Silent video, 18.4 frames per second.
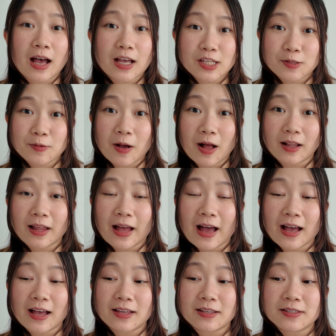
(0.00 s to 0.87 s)
as well
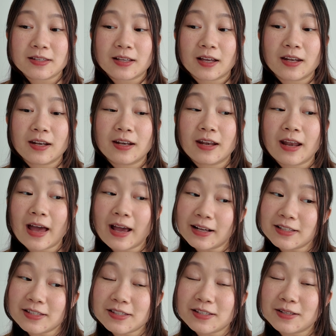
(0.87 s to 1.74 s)
as a
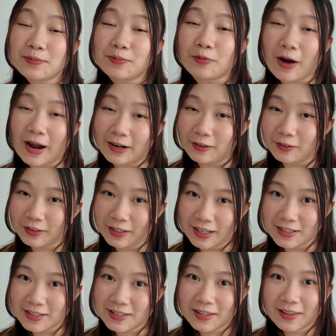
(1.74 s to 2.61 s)
next bridal
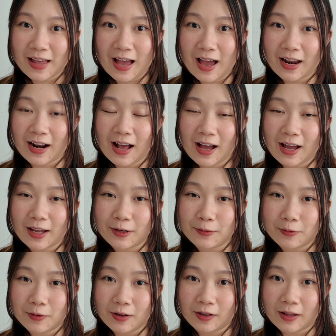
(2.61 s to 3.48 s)
knit that
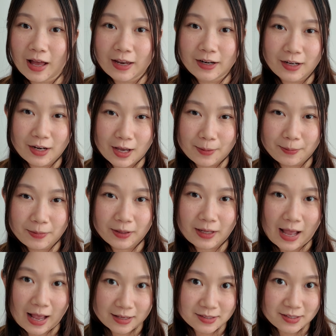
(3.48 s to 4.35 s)
I will end
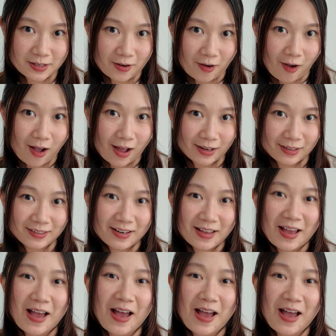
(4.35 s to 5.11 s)
up casting on.